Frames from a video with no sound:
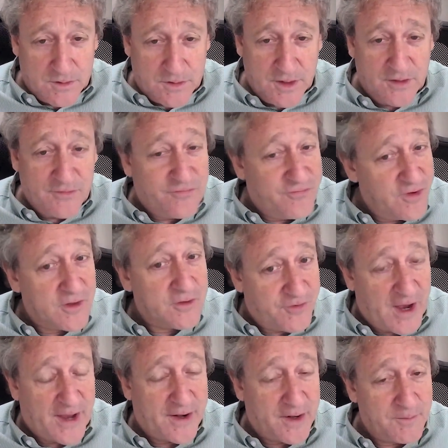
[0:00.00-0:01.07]
they feel
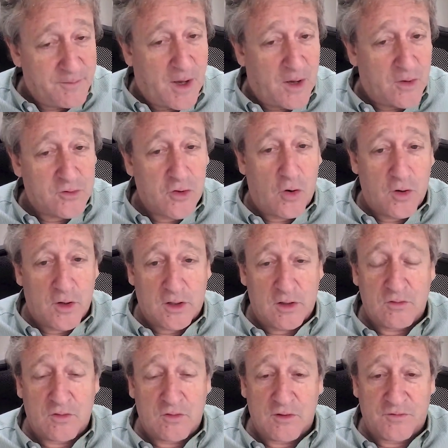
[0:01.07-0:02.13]
fine about
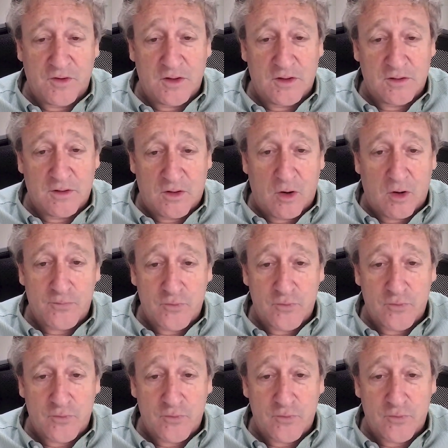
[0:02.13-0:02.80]
going into the field and